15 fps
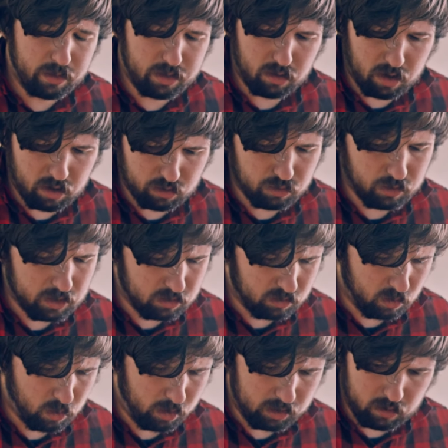when your archery
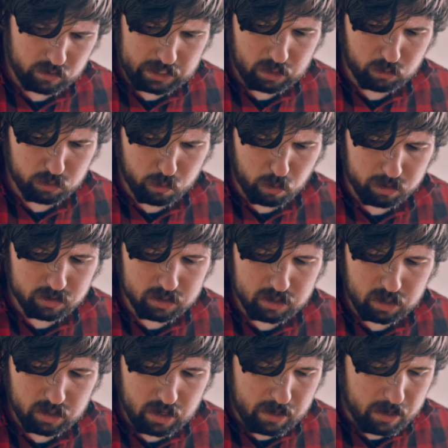isn't quite going how you want it.